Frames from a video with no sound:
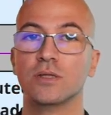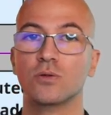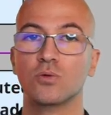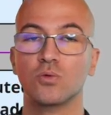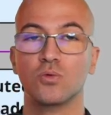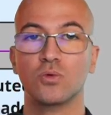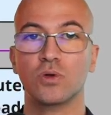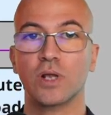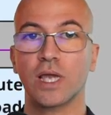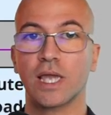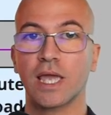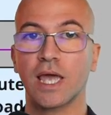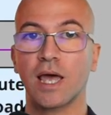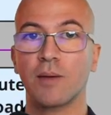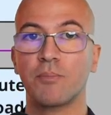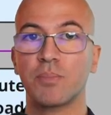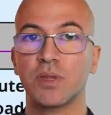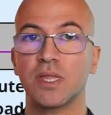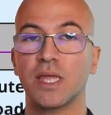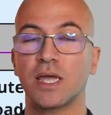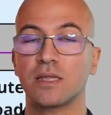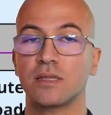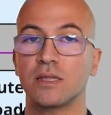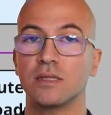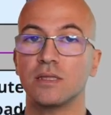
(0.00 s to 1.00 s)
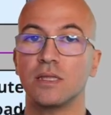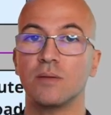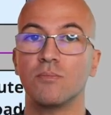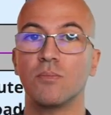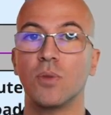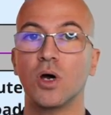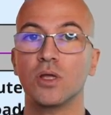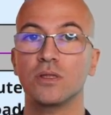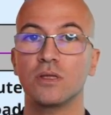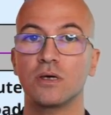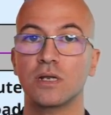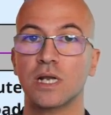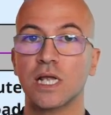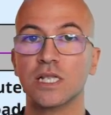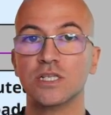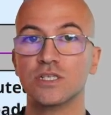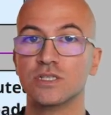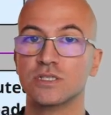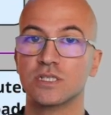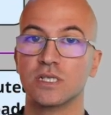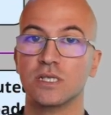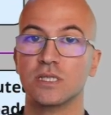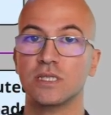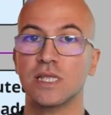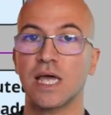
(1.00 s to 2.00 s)
to recap that the model
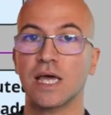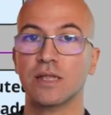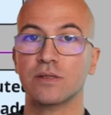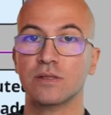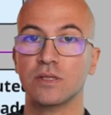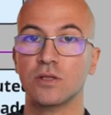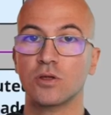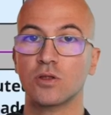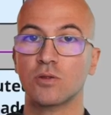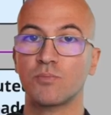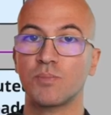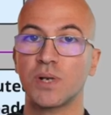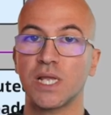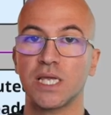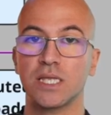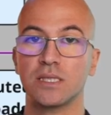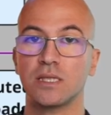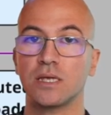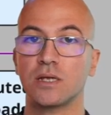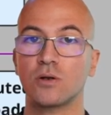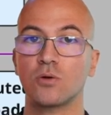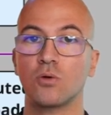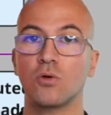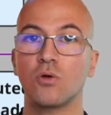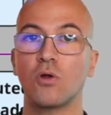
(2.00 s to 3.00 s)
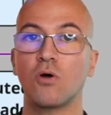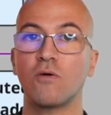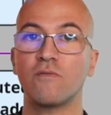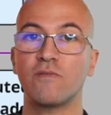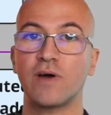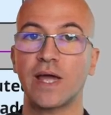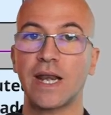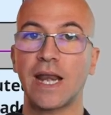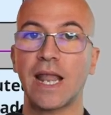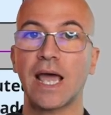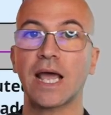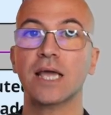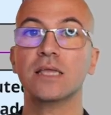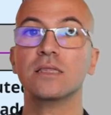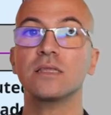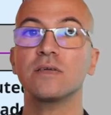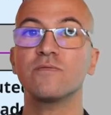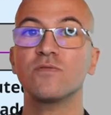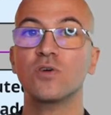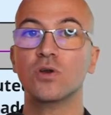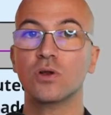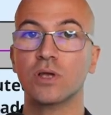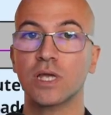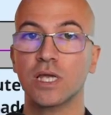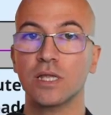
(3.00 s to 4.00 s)
registry does not play the role of an active
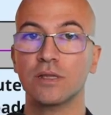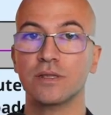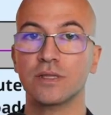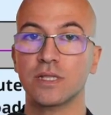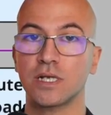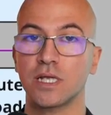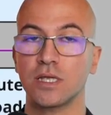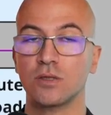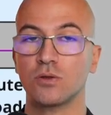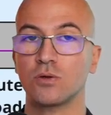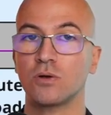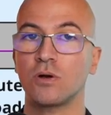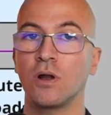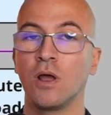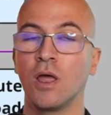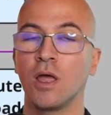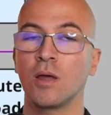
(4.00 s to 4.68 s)
orchestrator,